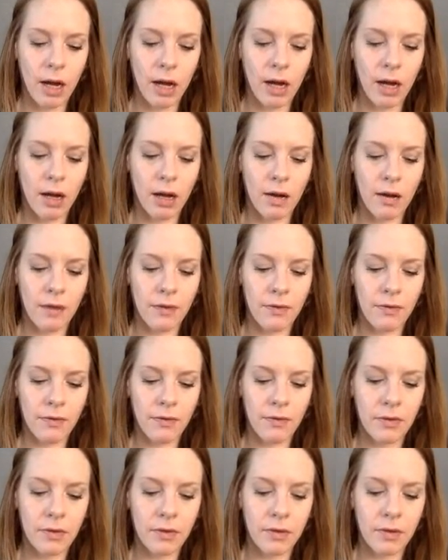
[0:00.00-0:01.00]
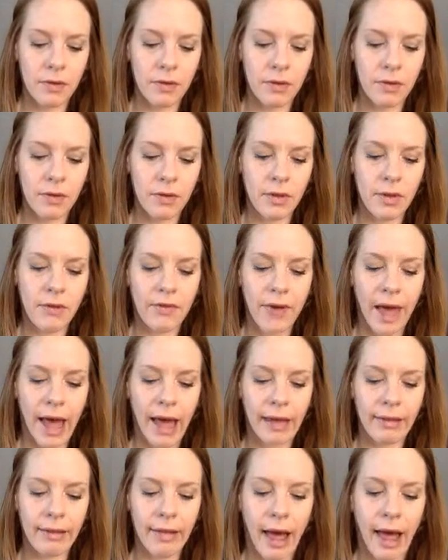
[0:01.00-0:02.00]
of the
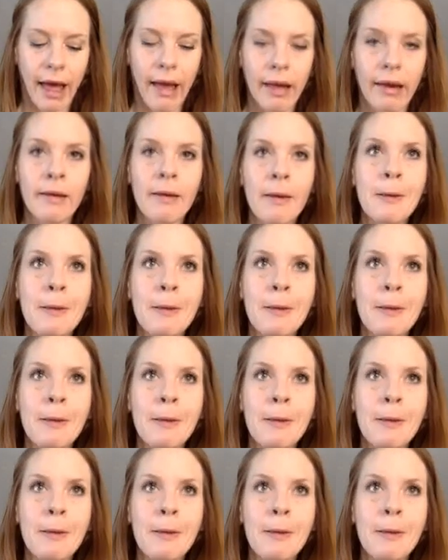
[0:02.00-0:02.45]
fact that